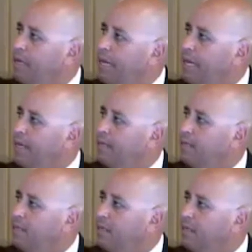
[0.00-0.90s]

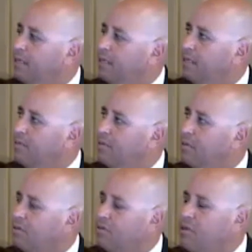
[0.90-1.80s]
And
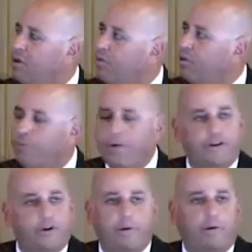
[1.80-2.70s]
no one, you win
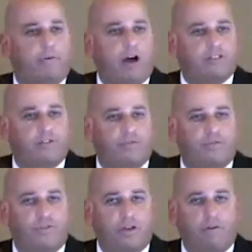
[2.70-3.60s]
a Nobel Prize if you
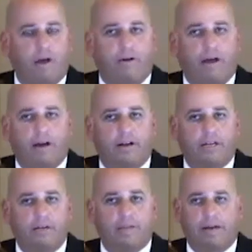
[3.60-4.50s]
figure out how to
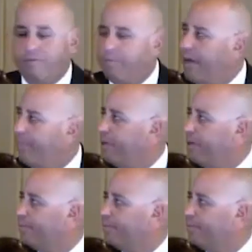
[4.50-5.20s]
keep that from happening.